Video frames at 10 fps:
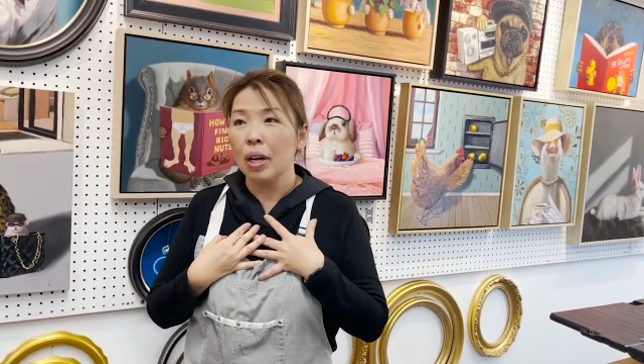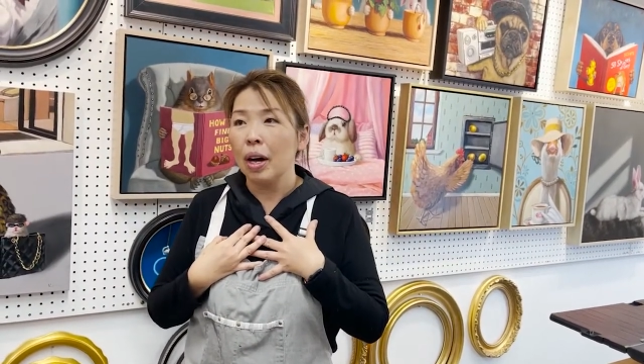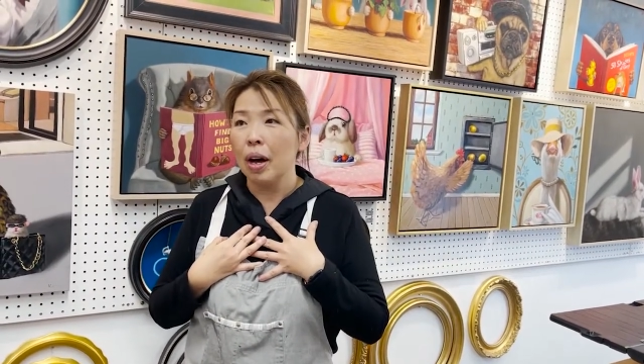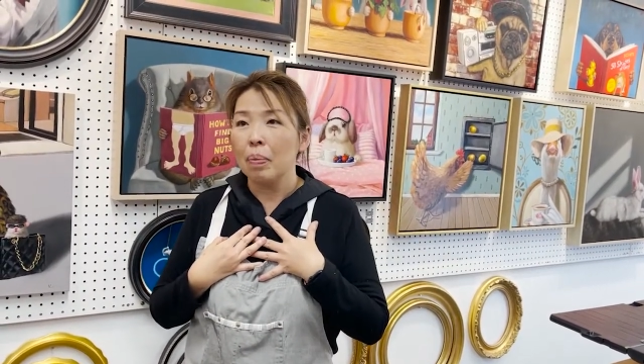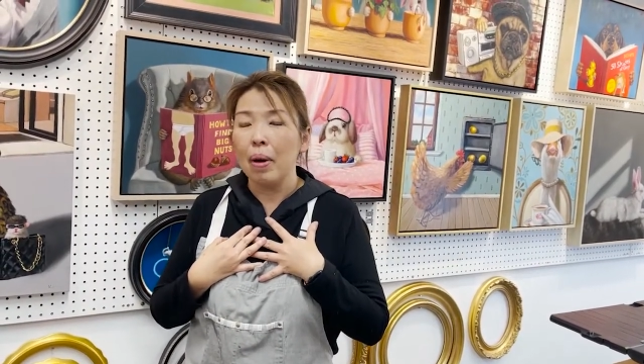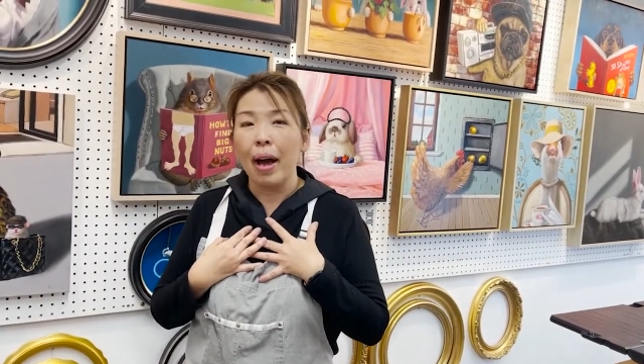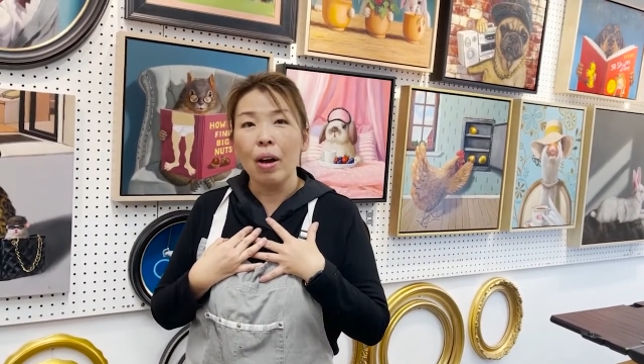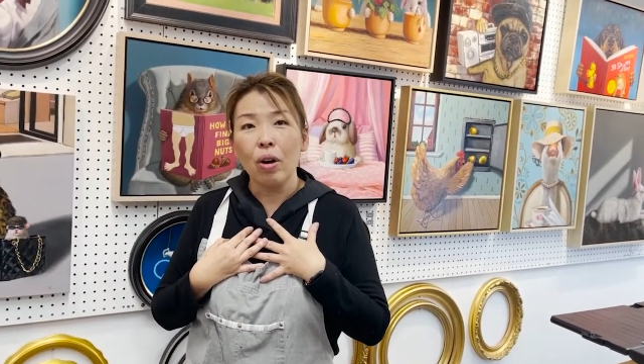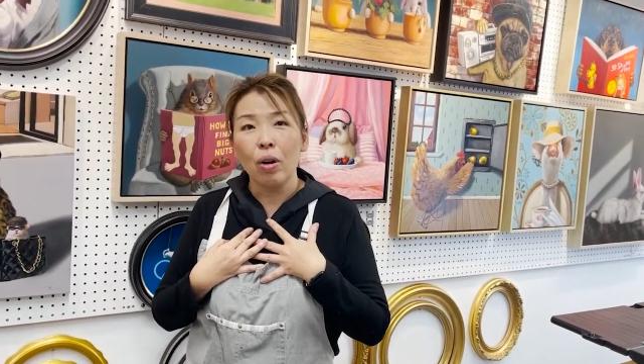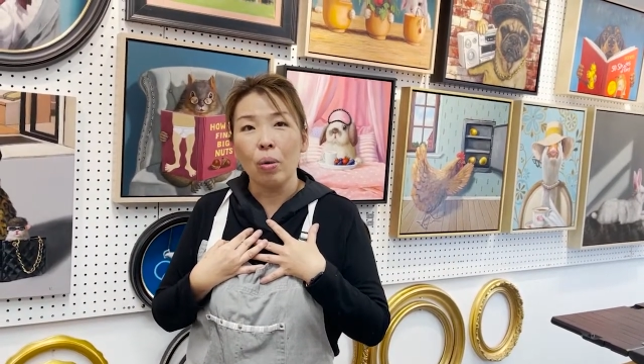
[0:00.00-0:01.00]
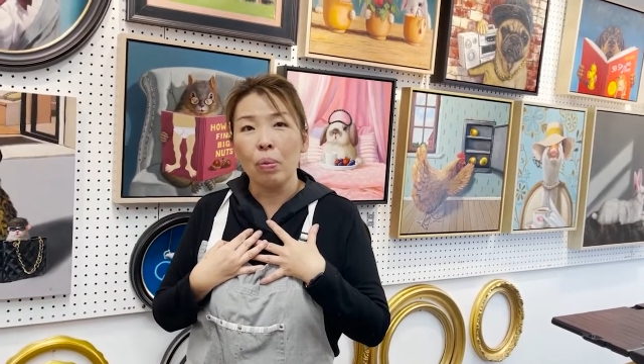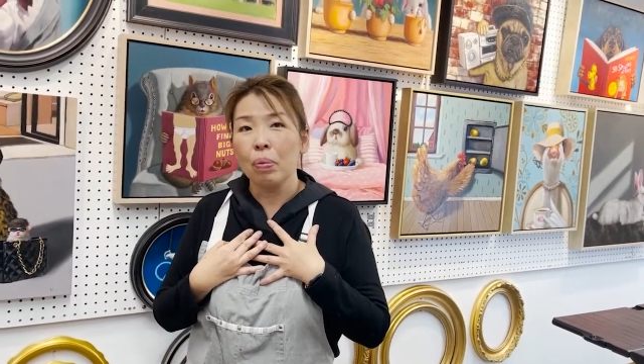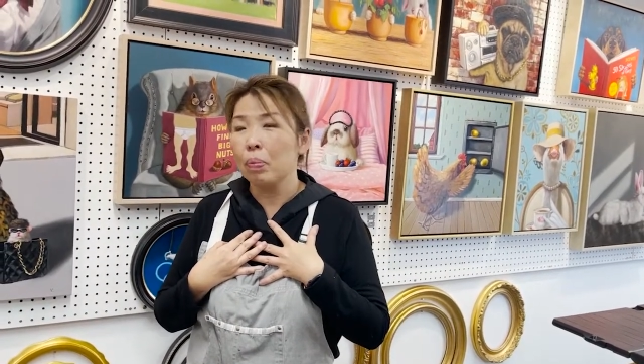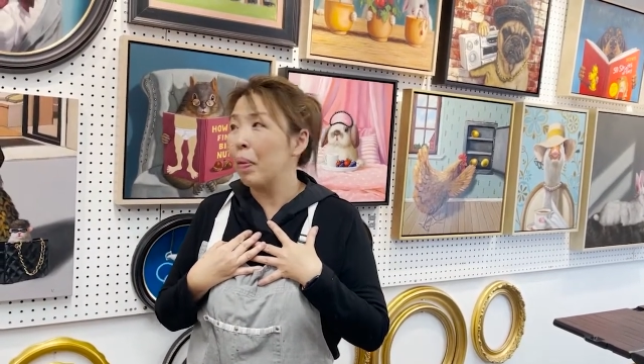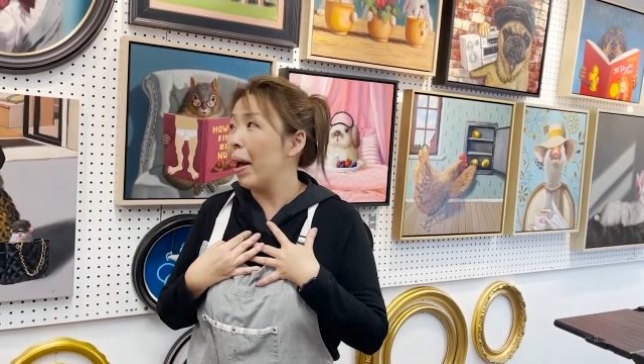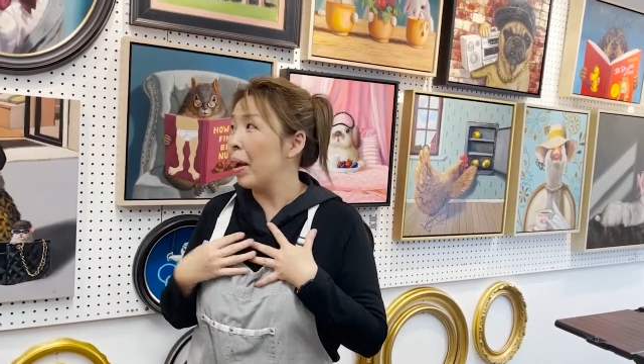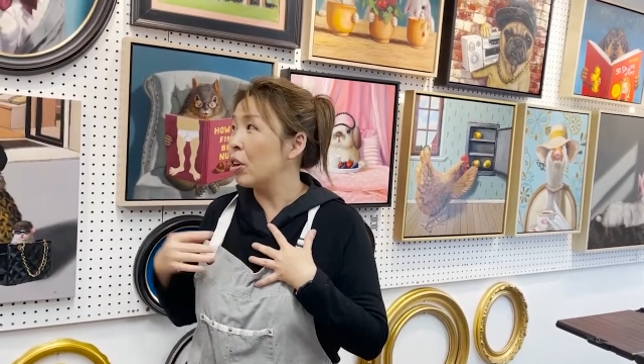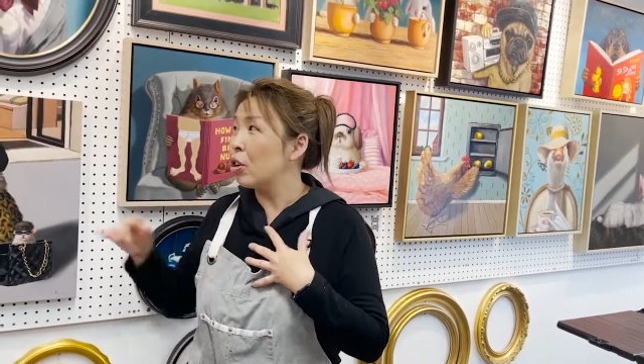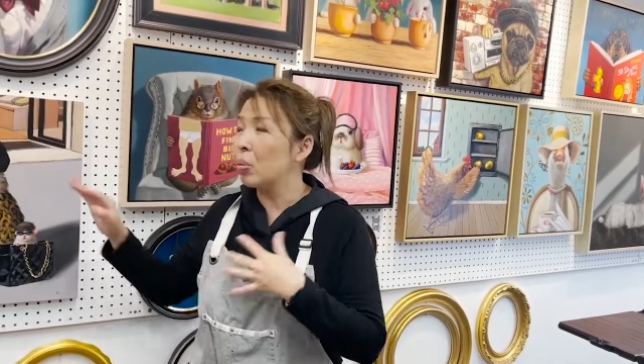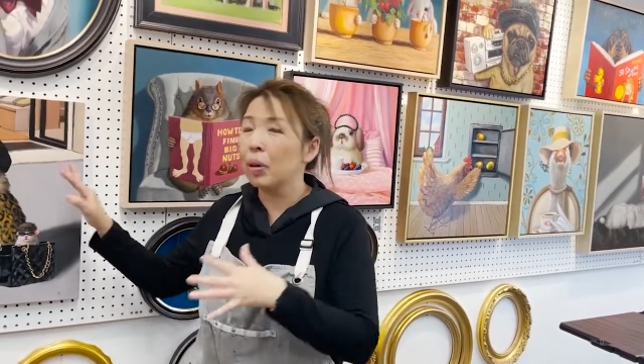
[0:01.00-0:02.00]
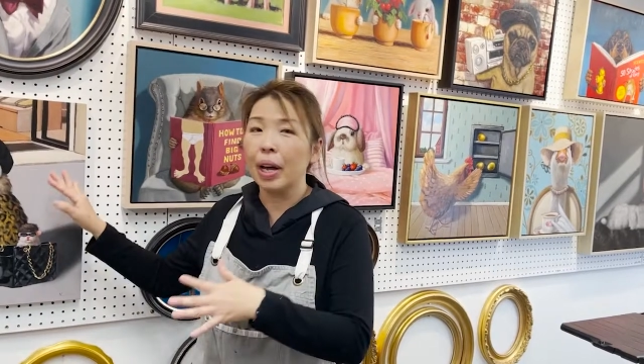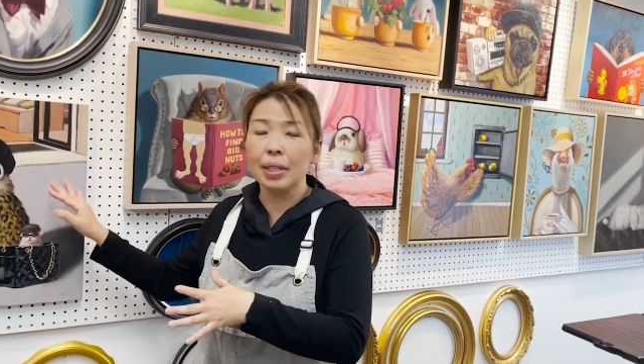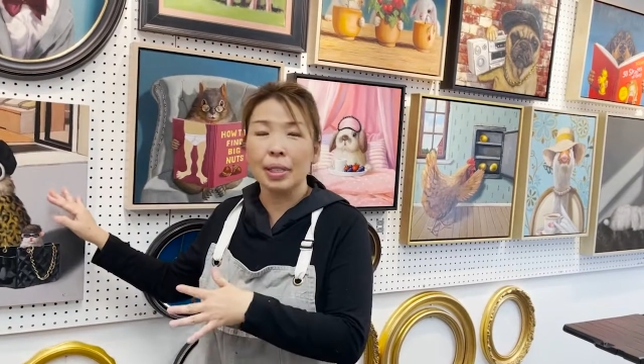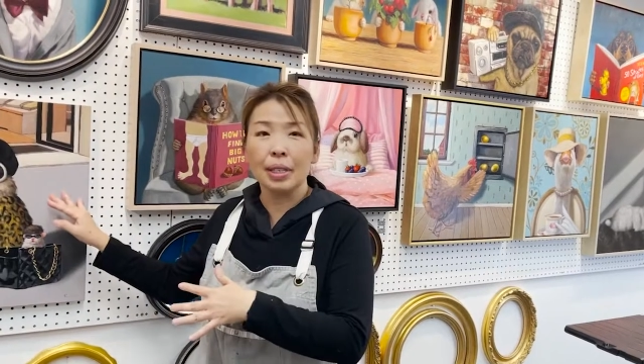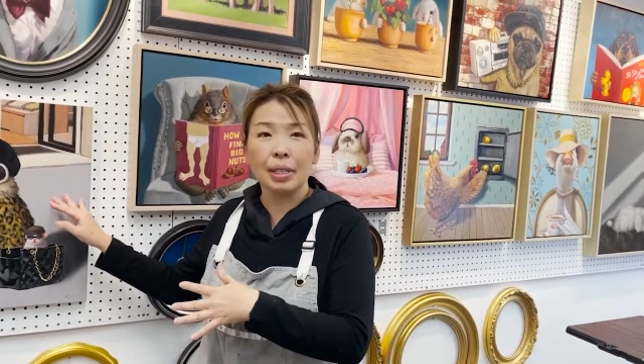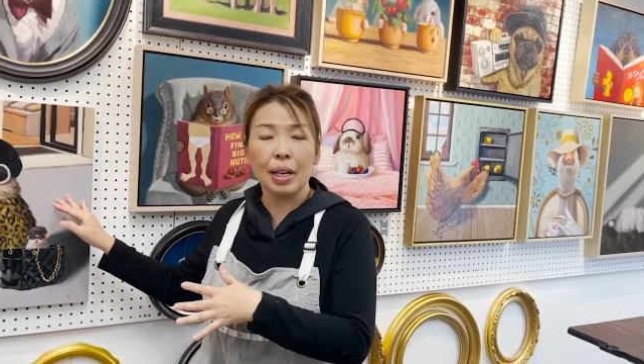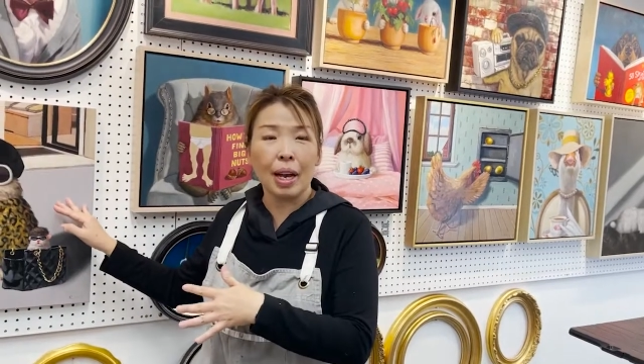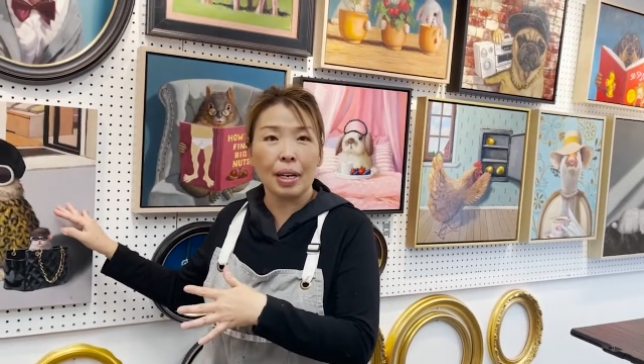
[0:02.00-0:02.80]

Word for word: um, I hope by humanizing